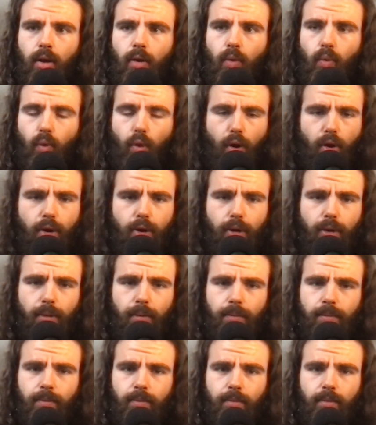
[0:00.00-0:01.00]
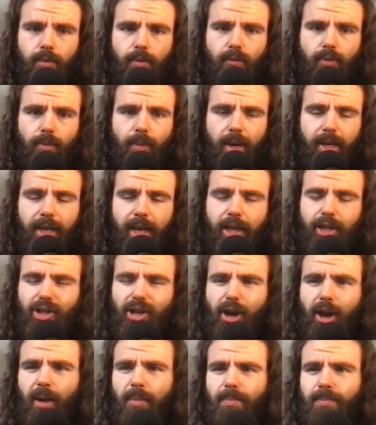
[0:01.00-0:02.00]
work for my day
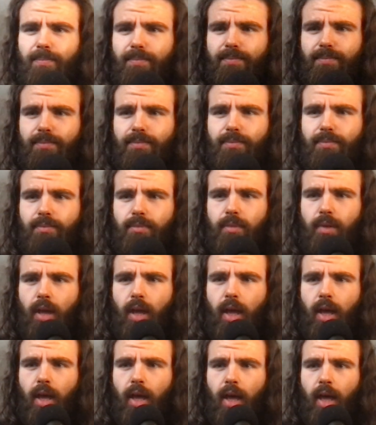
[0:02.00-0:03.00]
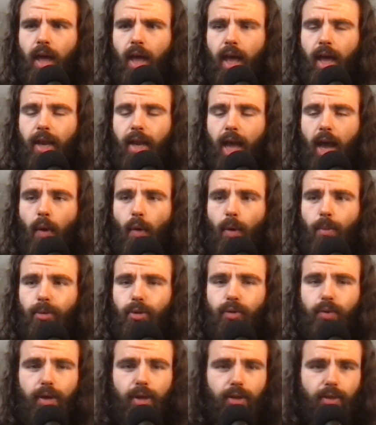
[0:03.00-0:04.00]
job and now I'm
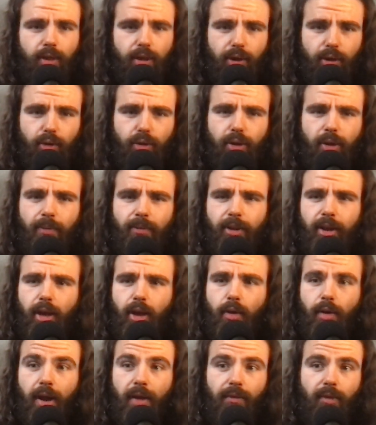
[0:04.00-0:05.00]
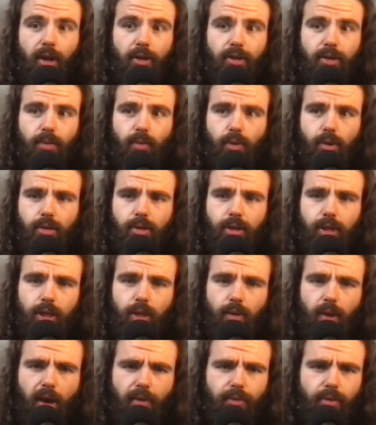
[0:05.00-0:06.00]
doing the YouTube video and I've got some work to
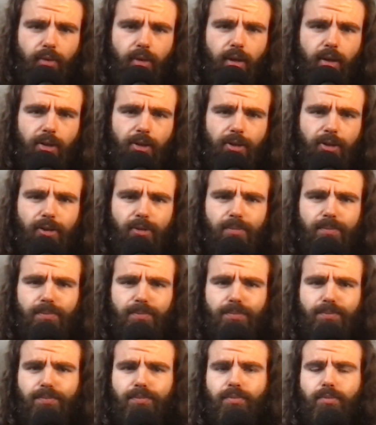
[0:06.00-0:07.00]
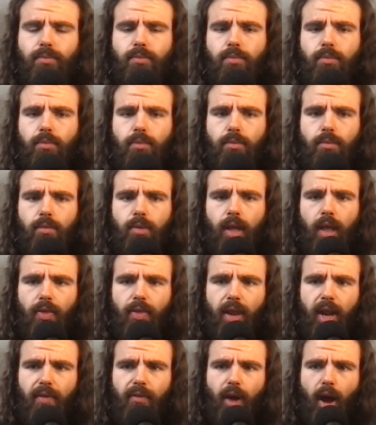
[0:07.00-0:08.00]
do after this
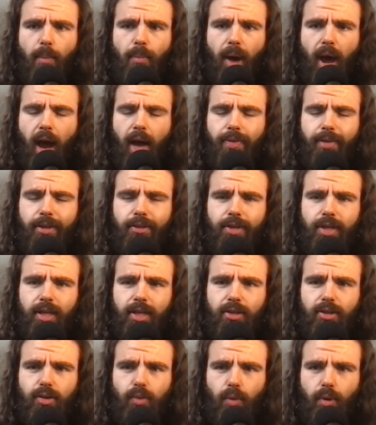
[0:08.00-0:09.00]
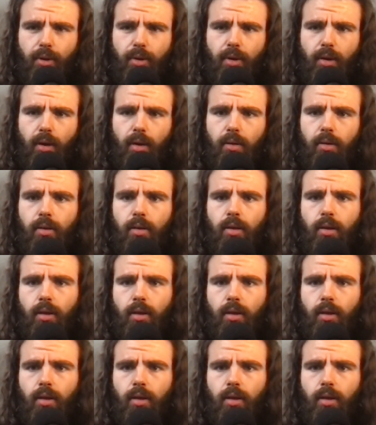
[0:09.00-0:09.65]
that I've got behind the scenes to work on.